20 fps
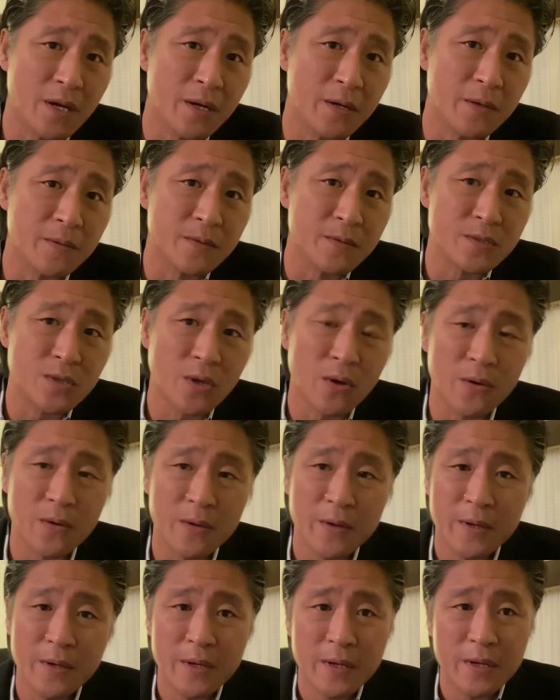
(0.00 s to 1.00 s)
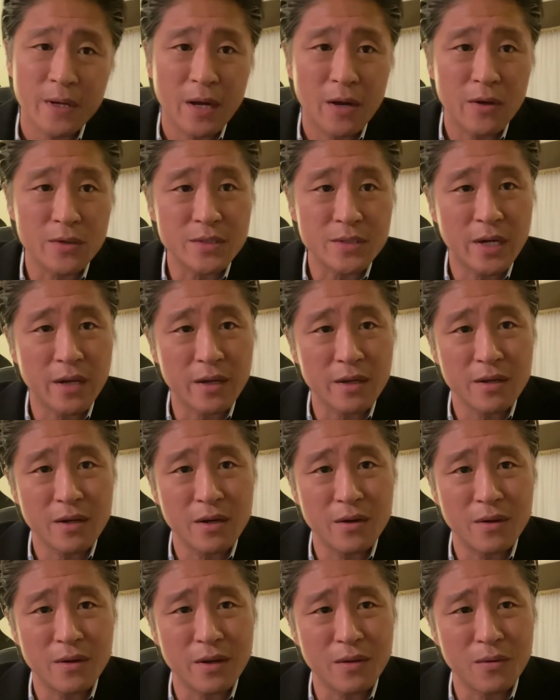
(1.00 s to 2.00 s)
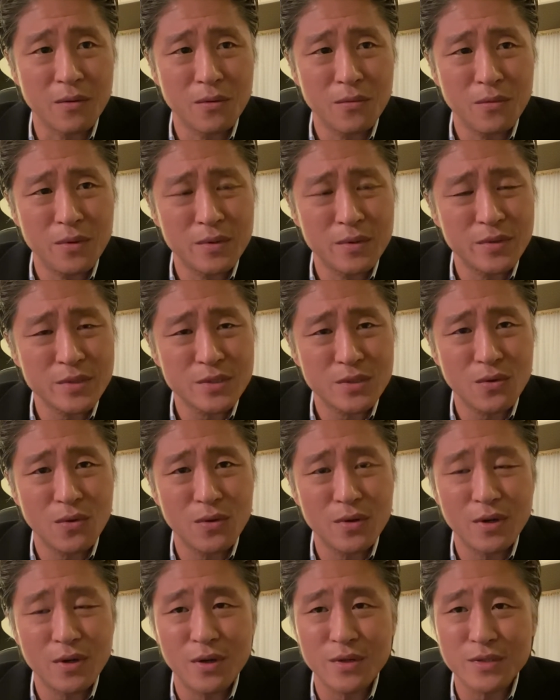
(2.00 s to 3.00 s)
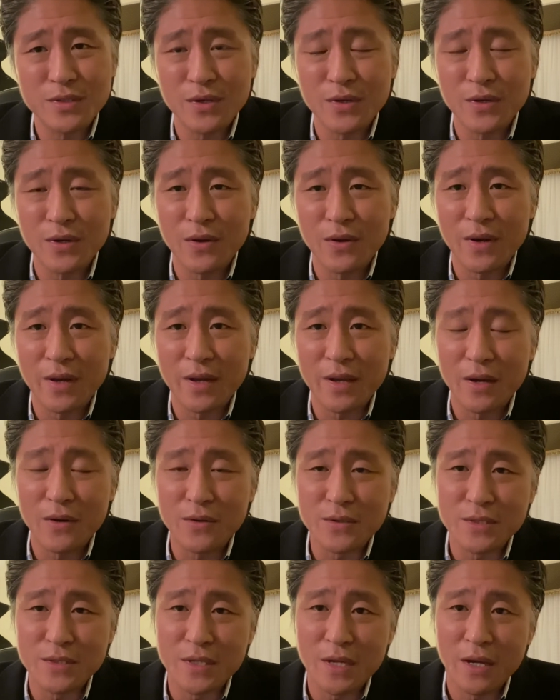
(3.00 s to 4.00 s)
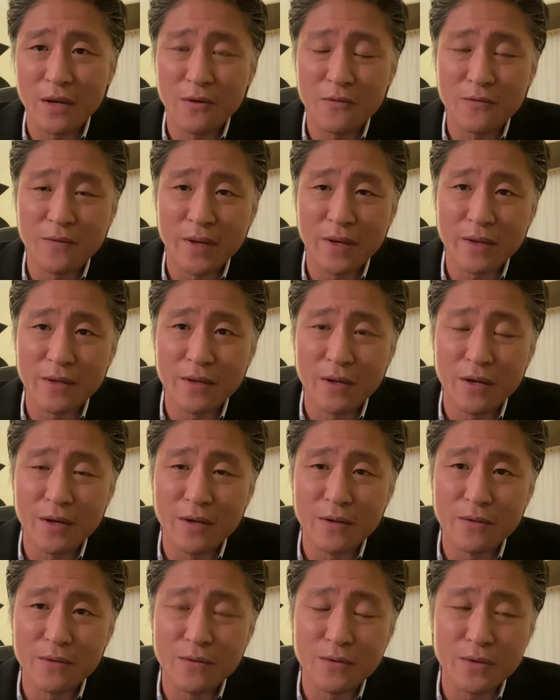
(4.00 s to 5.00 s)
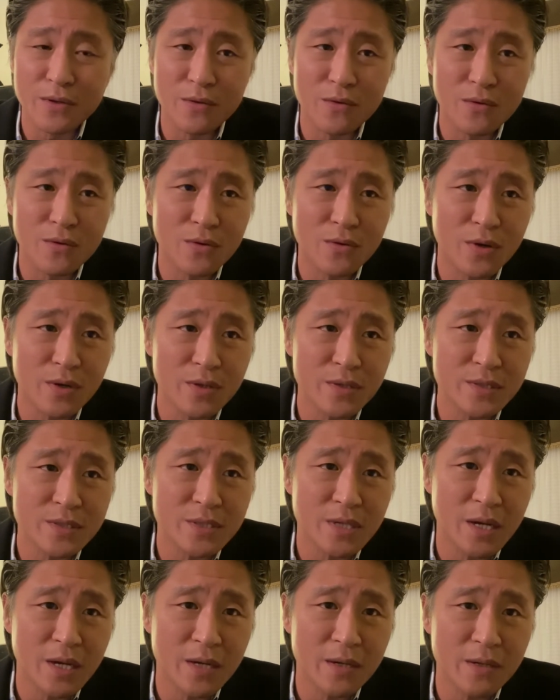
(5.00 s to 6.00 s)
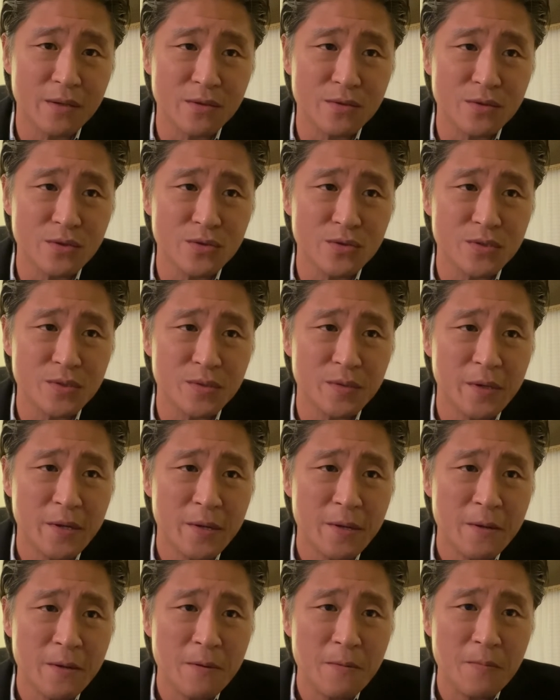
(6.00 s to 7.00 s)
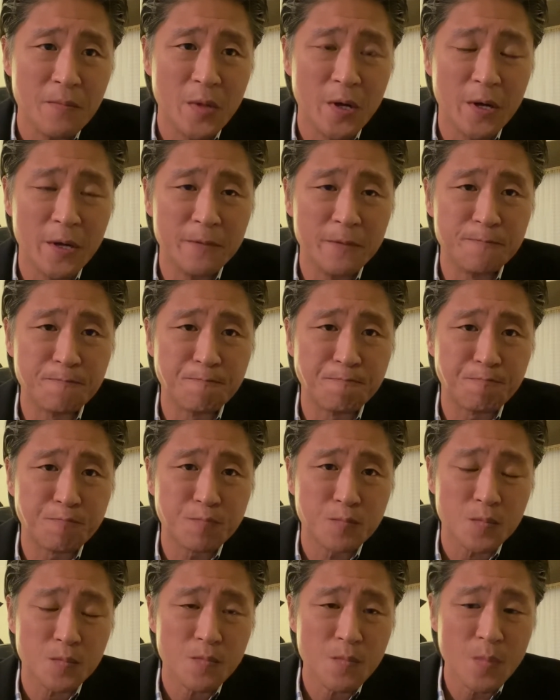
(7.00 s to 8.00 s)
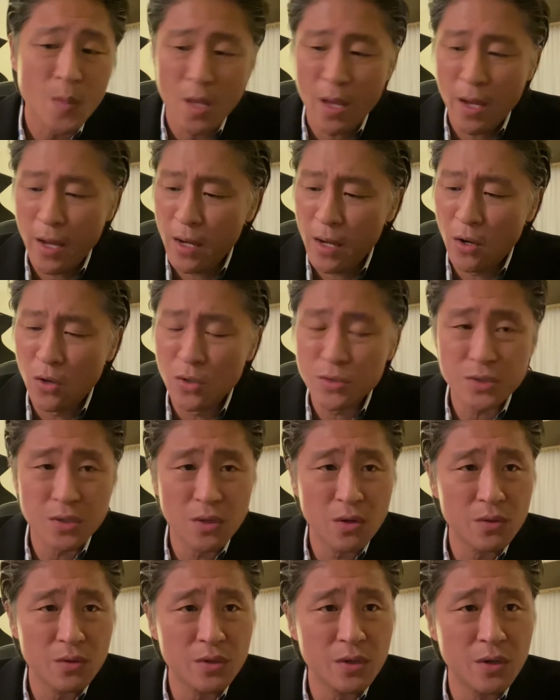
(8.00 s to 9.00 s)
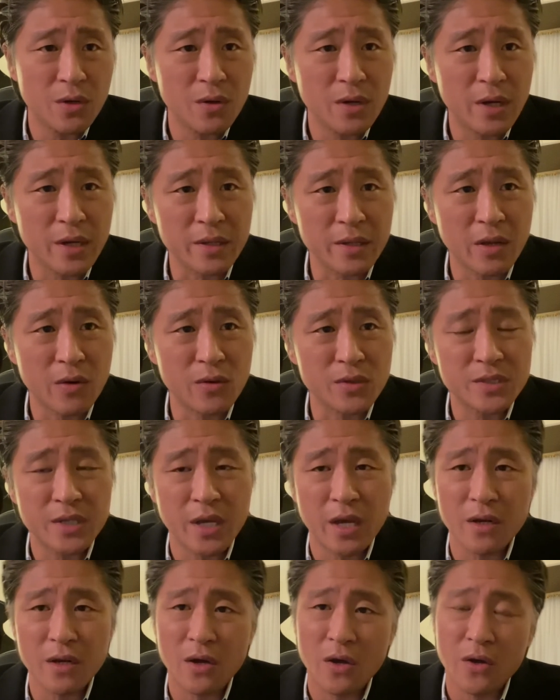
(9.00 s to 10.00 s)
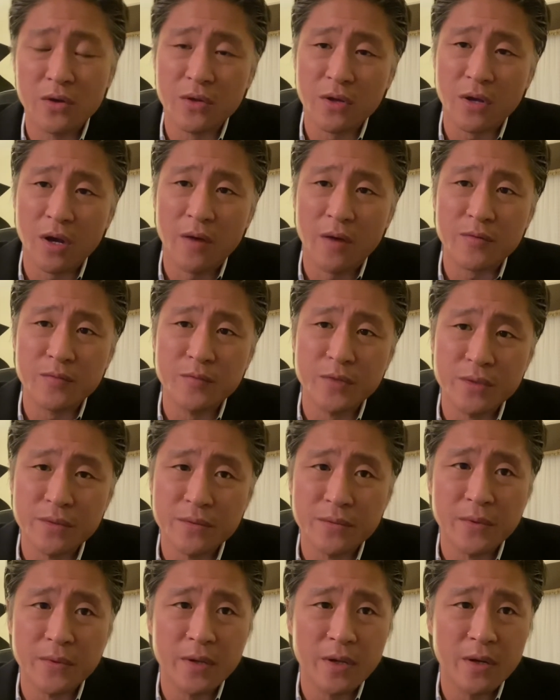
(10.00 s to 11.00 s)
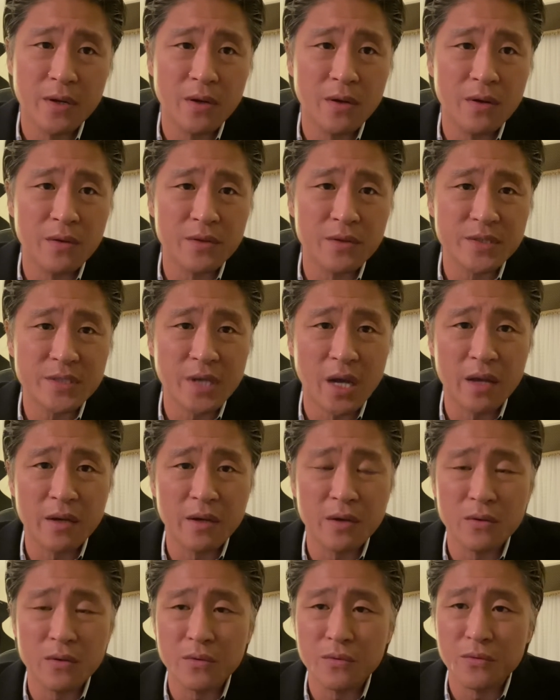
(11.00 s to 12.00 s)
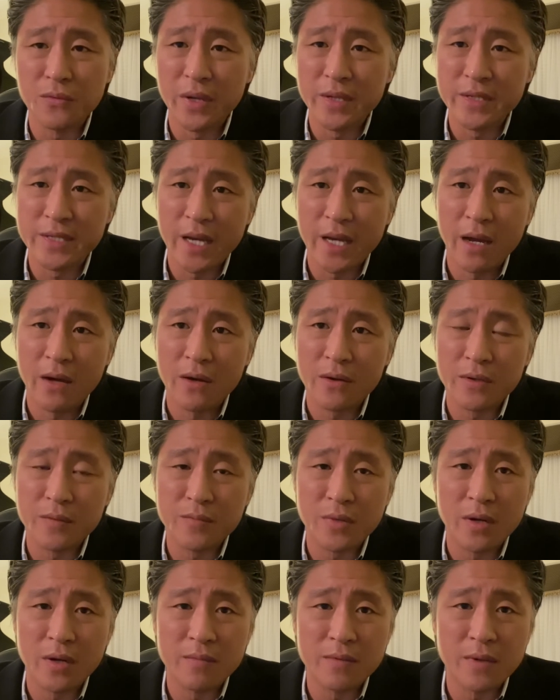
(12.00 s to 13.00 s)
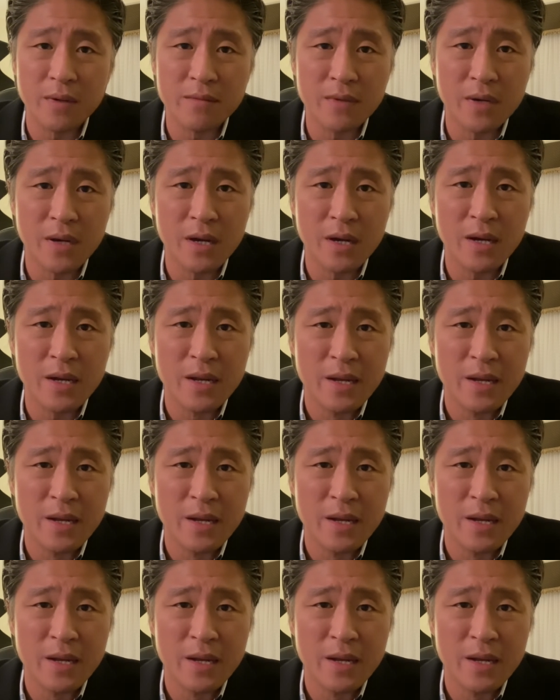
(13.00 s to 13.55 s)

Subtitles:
So I was like, well, what's going on? So I was kind of like looking through all this the news, and also they were saying, oh, the government, the signing went down and blah blah blah.